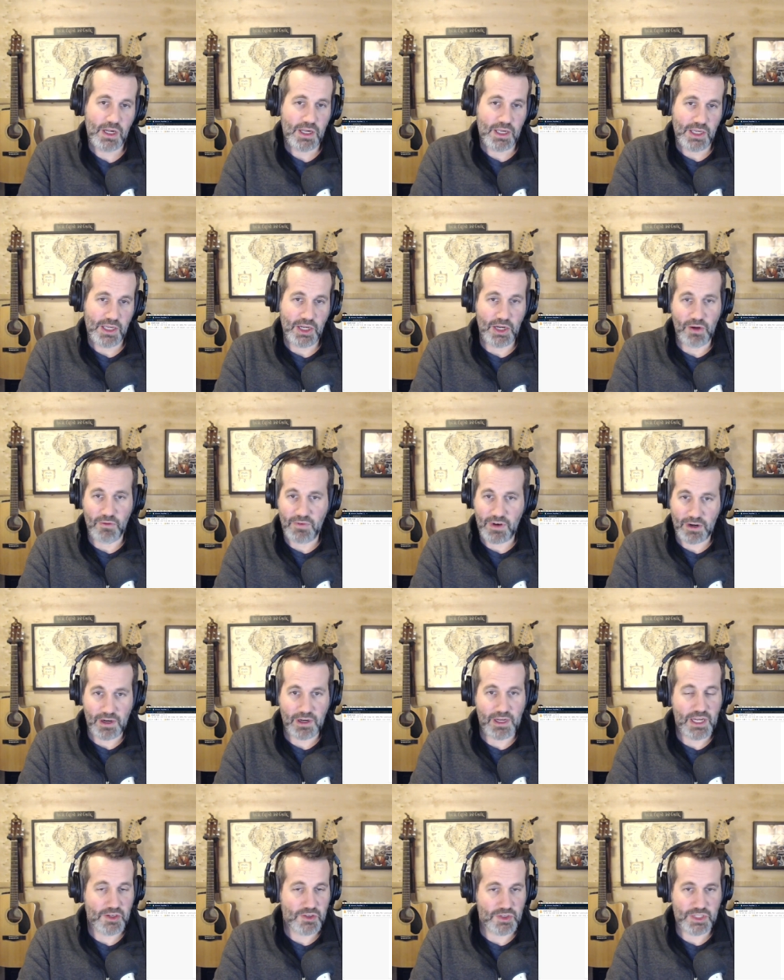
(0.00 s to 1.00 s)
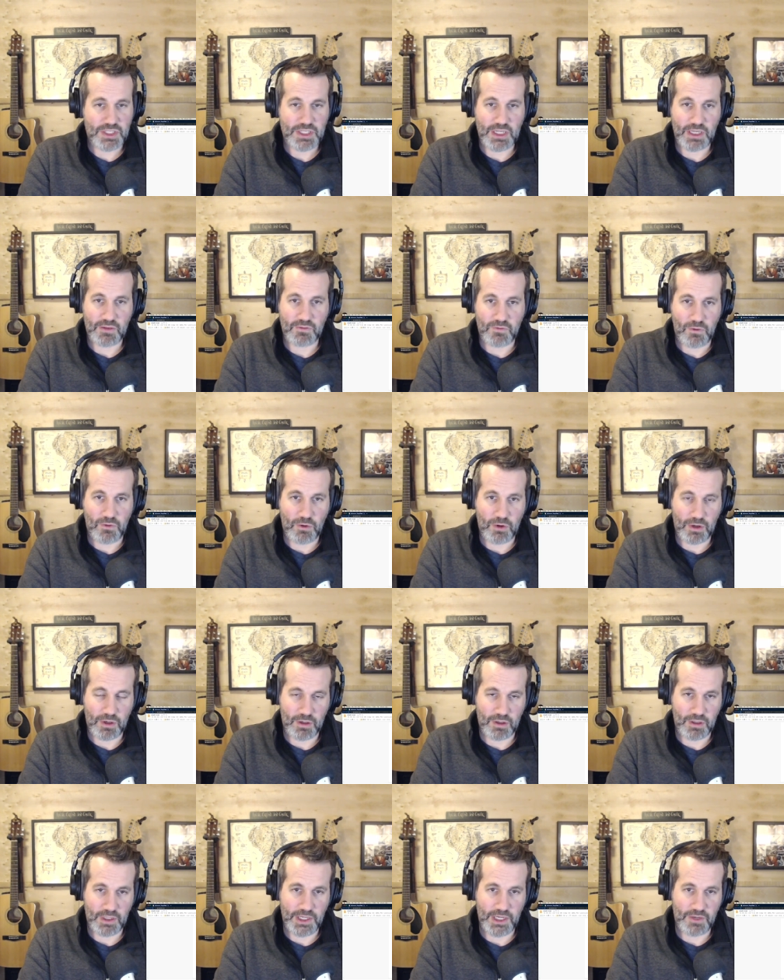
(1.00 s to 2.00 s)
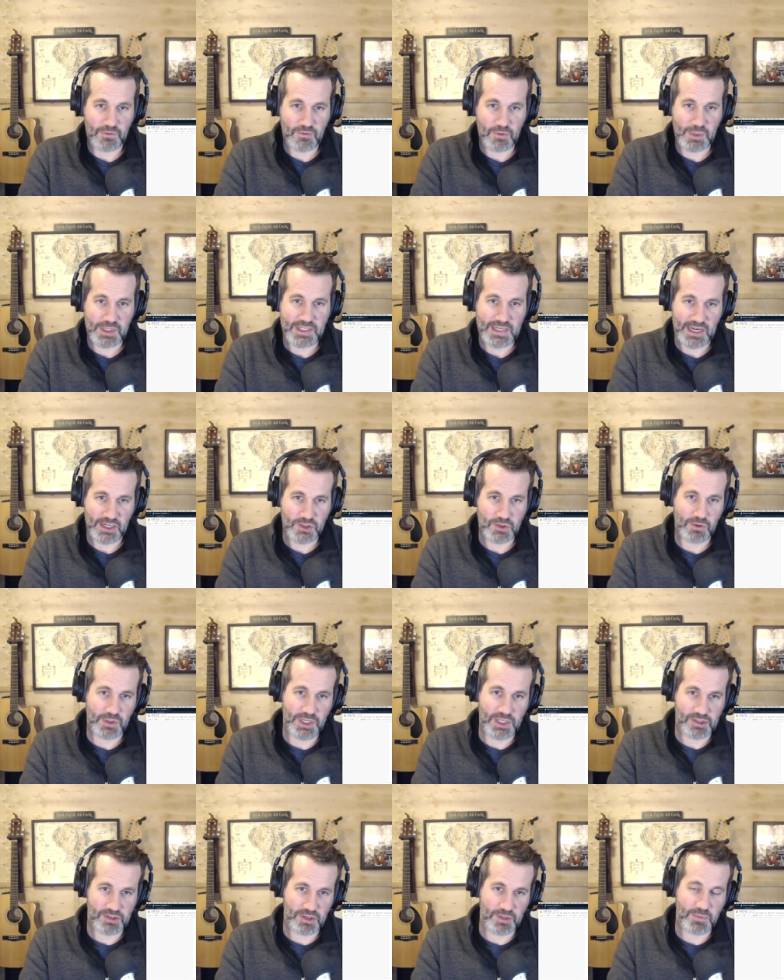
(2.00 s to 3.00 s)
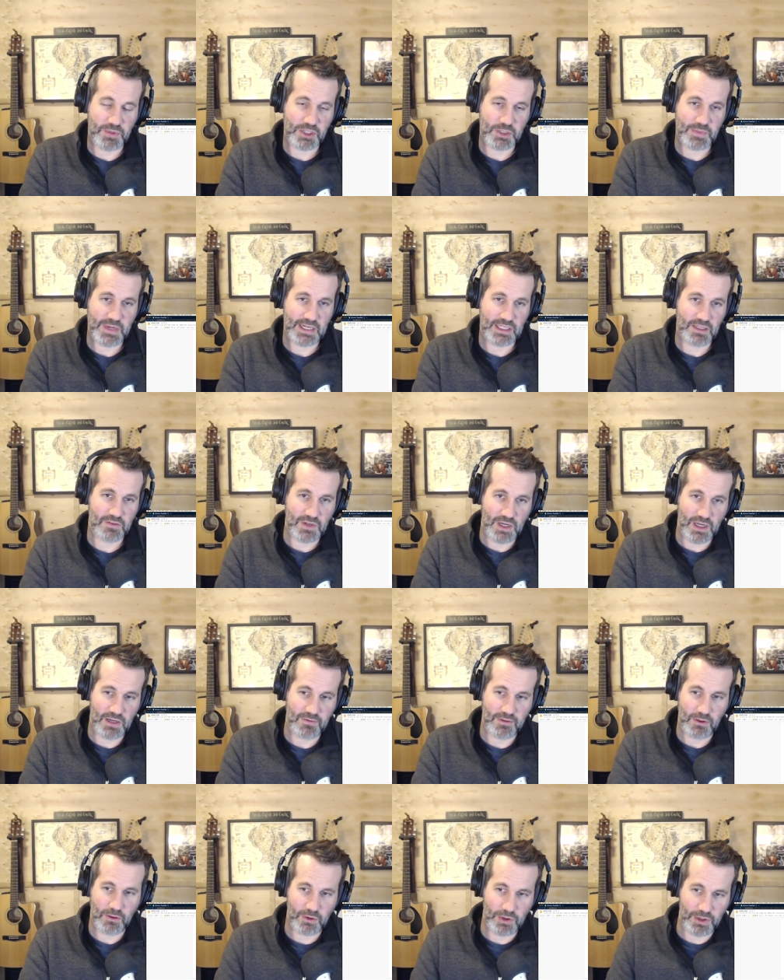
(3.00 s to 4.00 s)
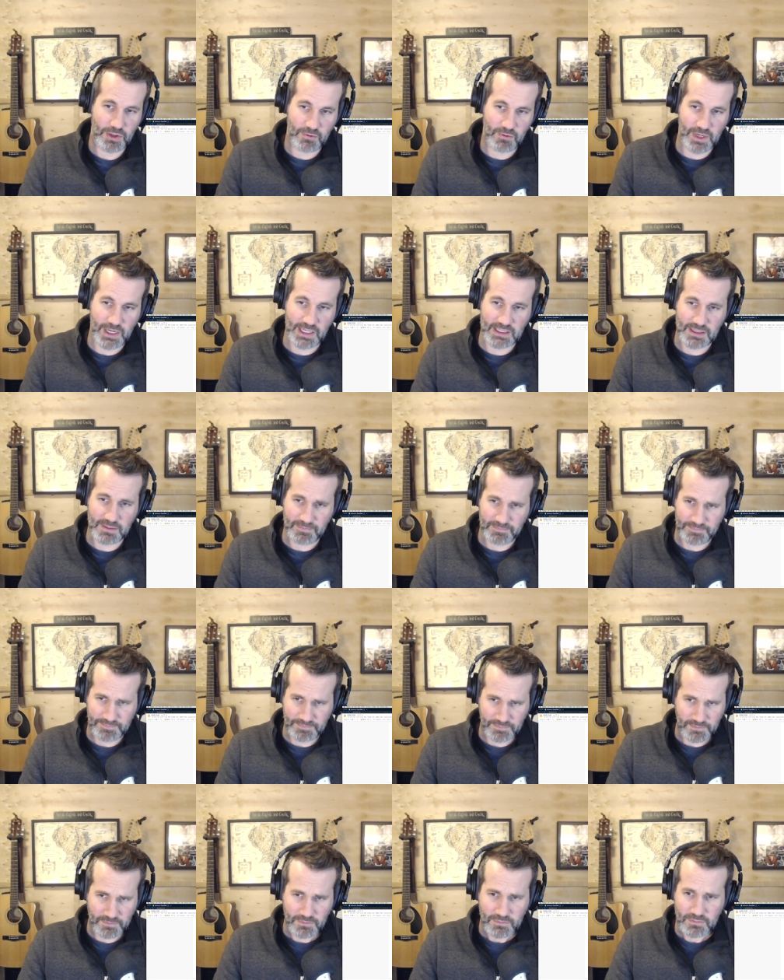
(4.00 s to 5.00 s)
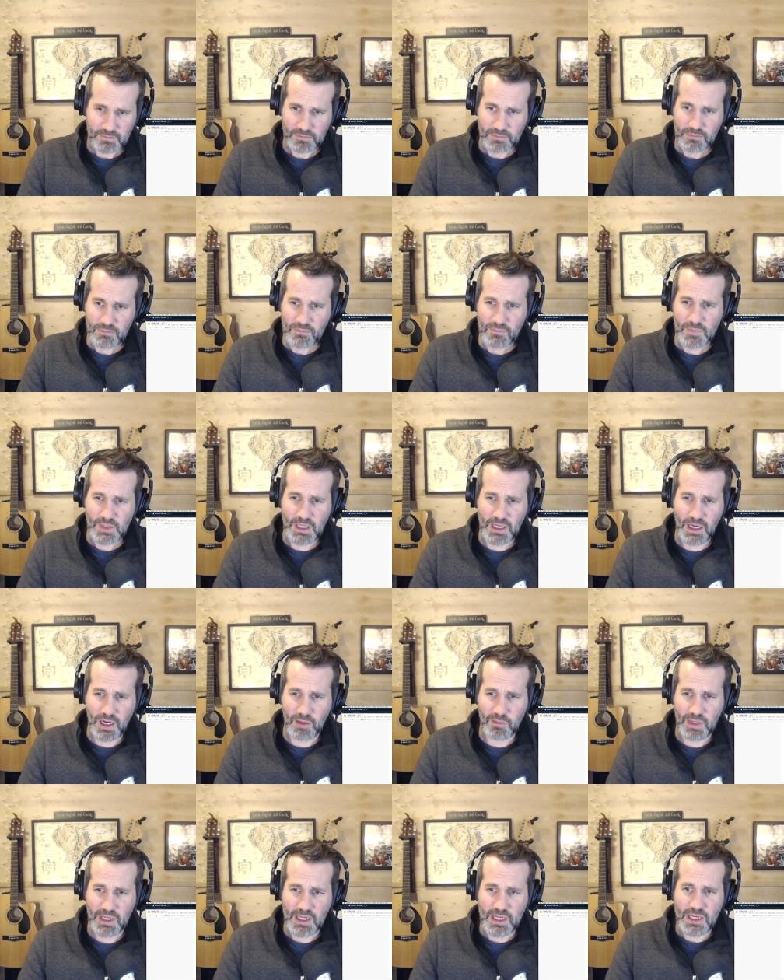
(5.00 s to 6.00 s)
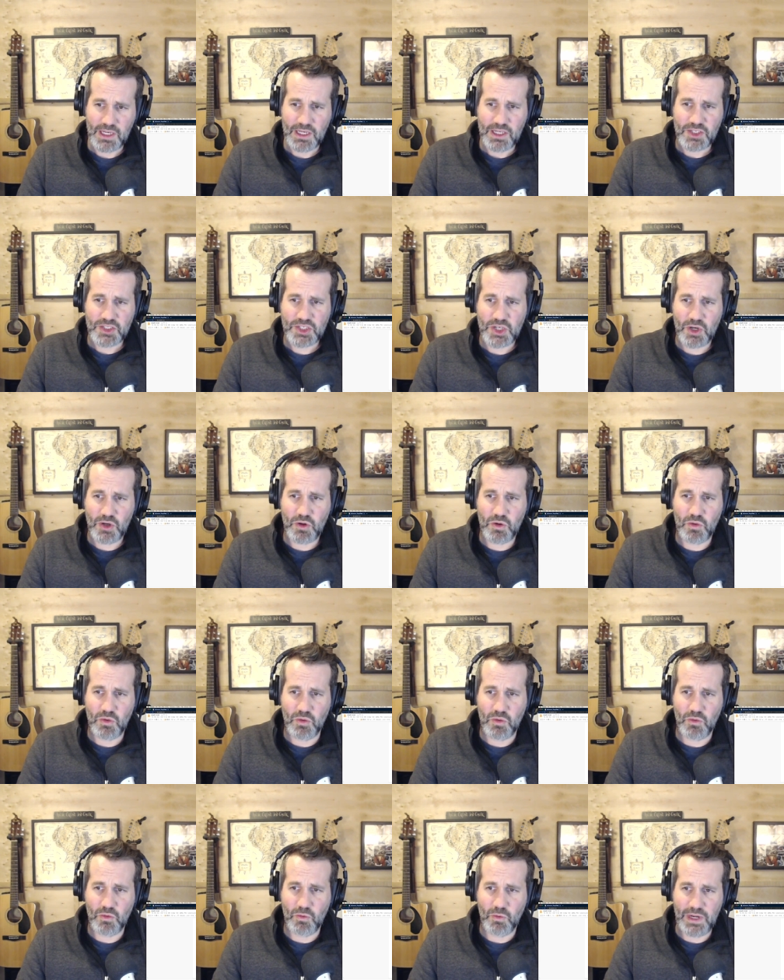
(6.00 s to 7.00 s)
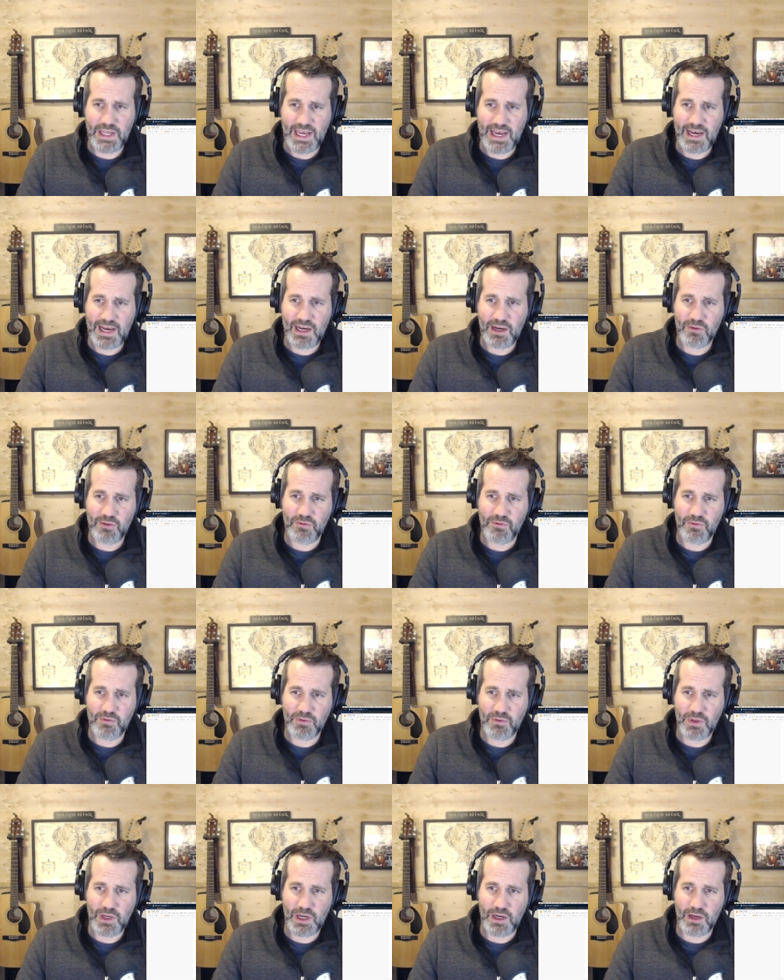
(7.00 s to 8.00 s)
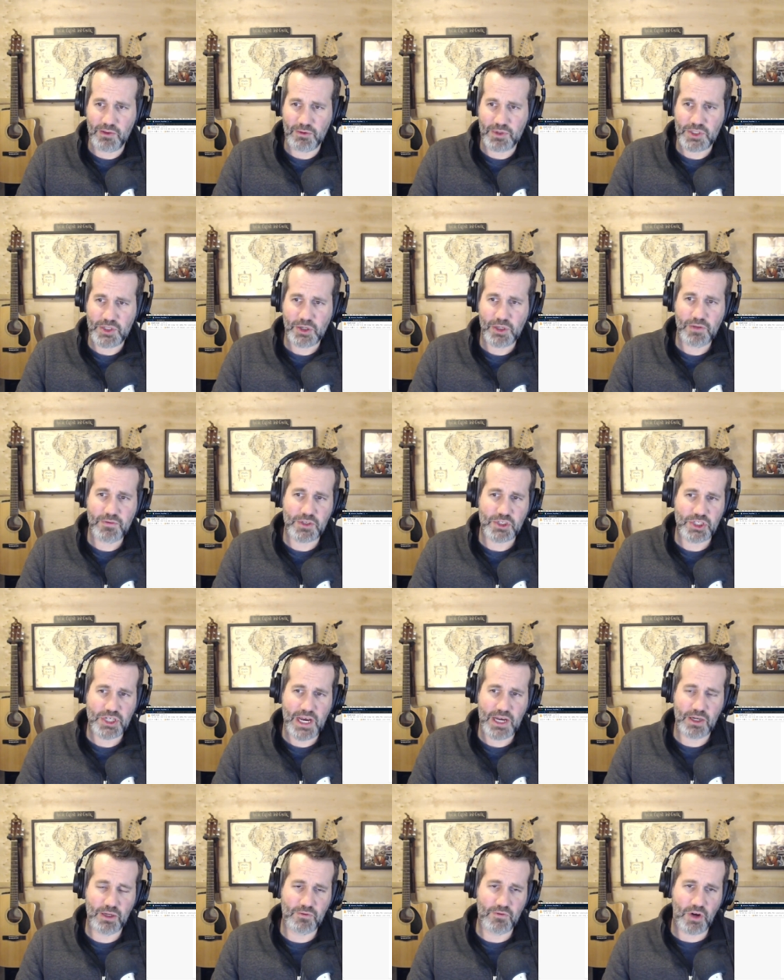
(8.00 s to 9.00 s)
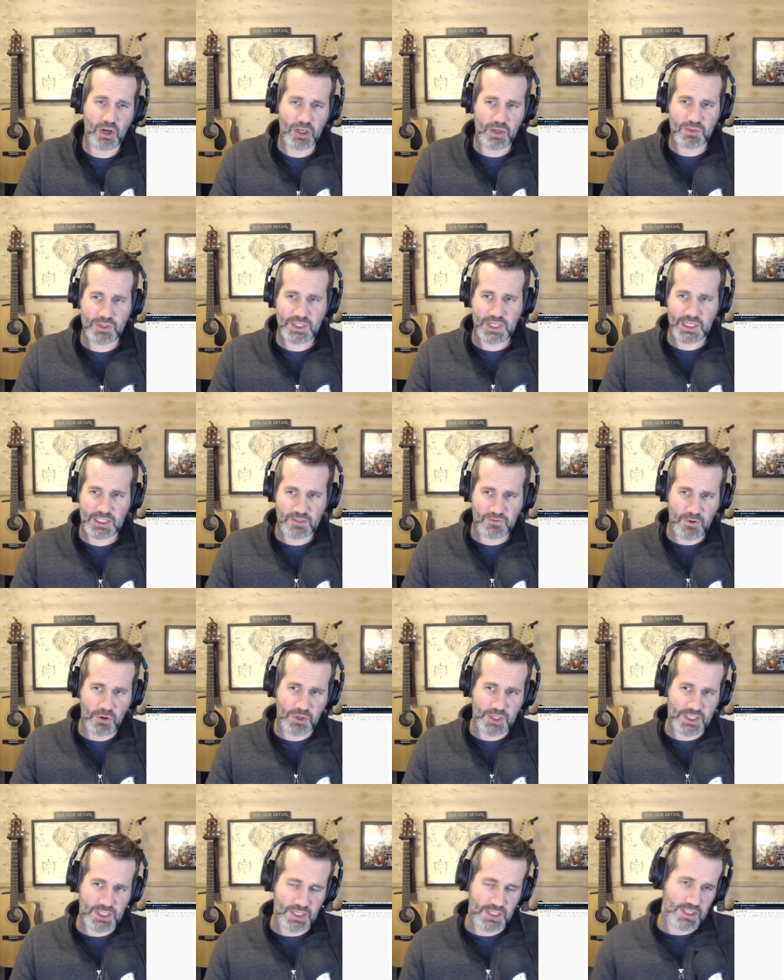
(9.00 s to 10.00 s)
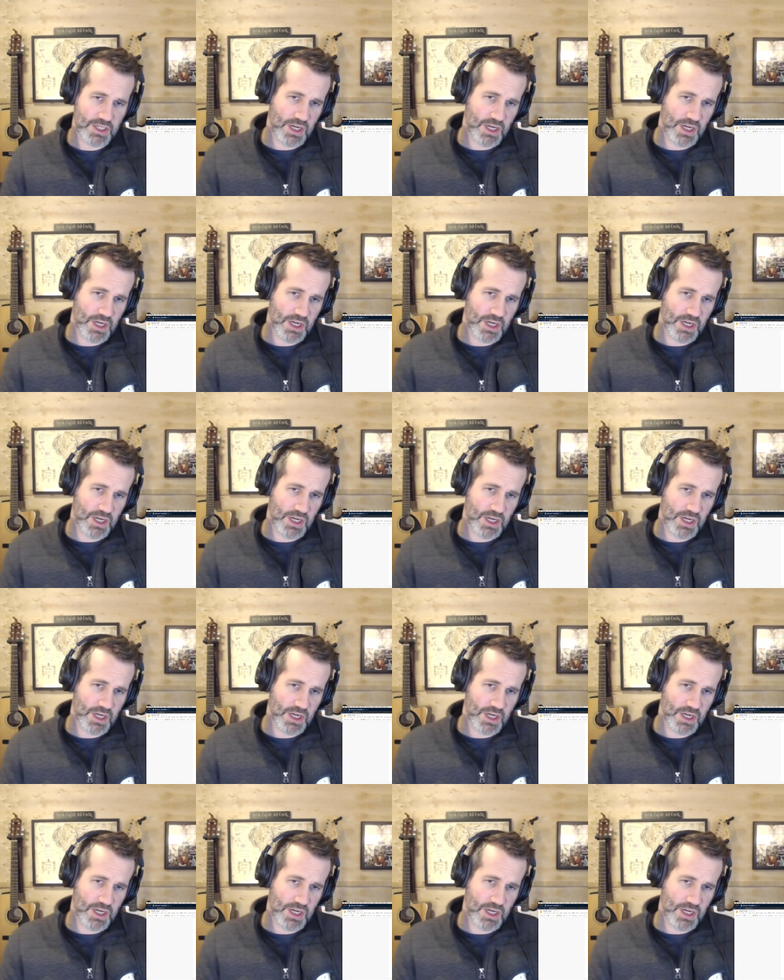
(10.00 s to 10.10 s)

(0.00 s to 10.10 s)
you know, very interesting for, you know, from a textual history perspective of the Lord of the Rings. Um, so we have uh, The Return of the Shadow, Volume 6, focuses